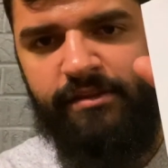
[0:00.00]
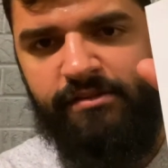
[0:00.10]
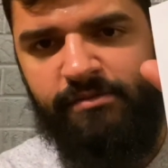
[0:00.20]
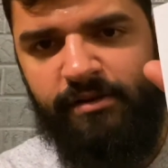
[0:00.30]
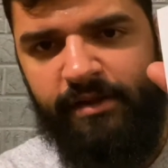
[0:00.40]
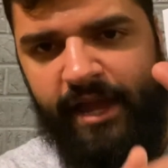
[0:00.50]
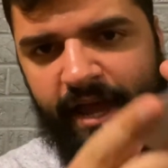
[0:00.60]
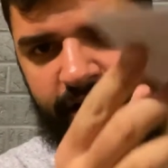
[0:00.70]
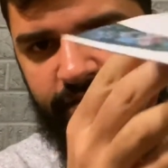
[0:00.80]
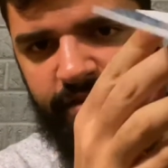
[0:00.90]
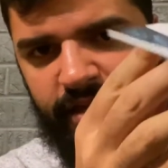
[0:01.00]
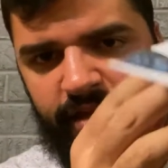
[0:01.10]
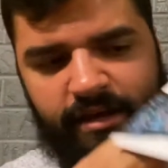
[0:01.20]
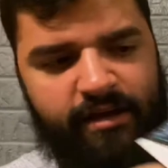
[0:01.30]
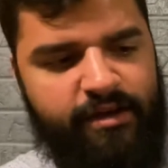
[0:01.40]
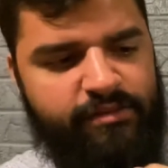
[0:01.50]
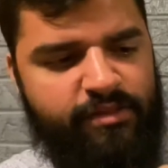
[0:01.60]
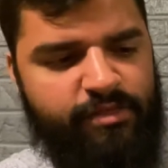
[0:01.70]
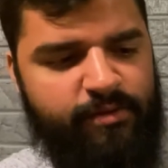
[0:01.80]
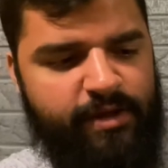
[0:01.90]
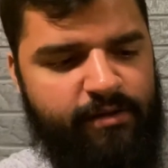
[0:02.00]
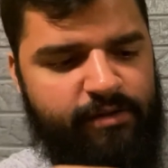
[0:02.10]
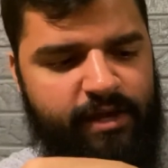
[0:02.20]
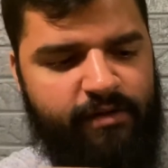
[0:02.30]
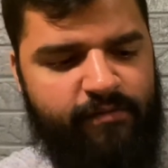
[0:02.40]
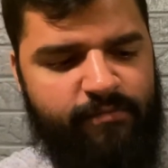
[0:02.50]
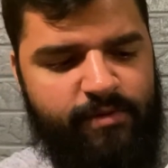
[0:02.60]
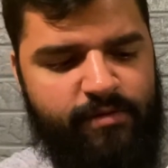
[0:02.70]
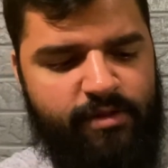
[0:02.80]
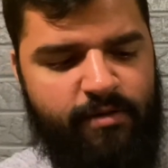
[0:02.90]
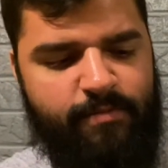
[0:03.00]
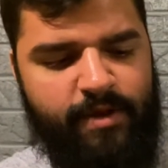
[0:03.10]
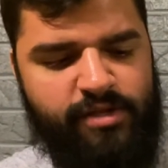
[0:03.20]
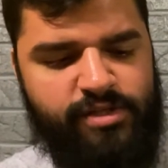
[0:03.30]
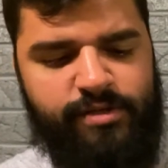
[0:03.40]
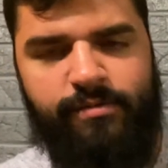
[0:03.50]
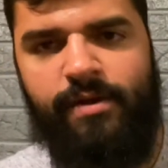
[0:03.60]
this one only has the 3 on there: Mewtwo, Pikachu,